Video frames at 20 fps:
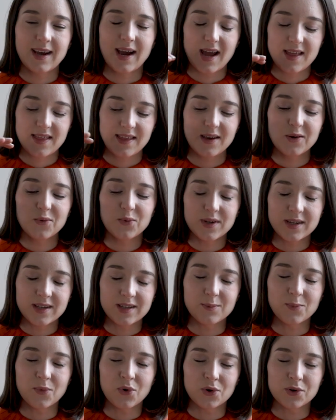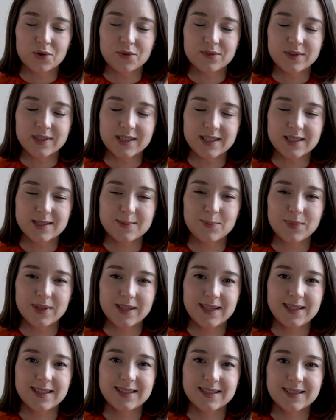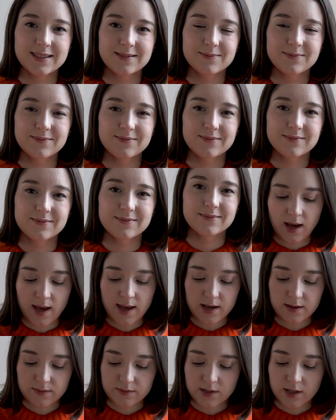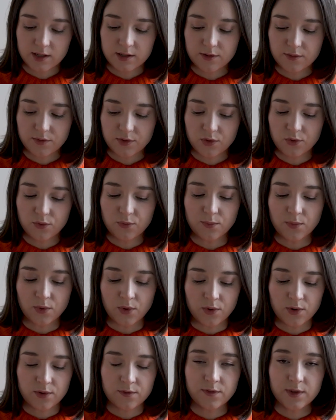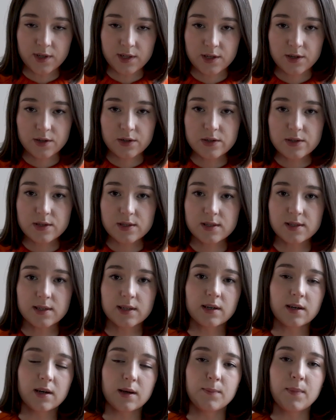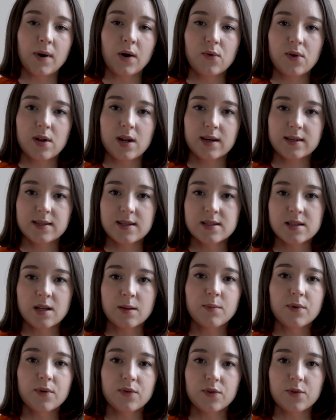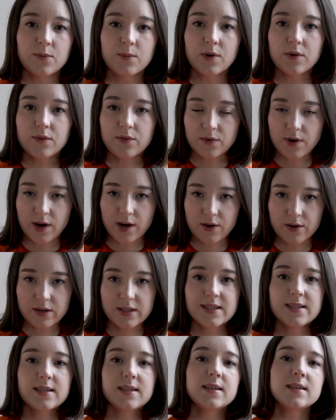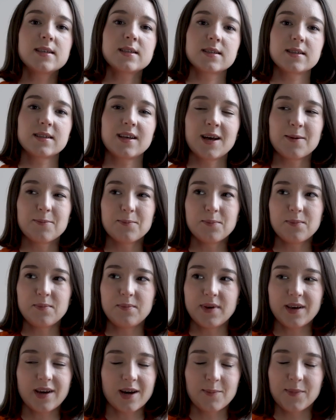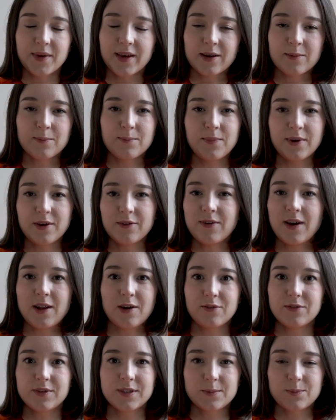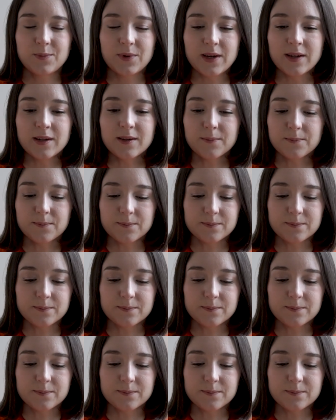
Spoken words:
I think we need more of this, please. I have done a few more videos about L'Artisan Parfumeur fragrances. I'm becoming a big fan of this brand.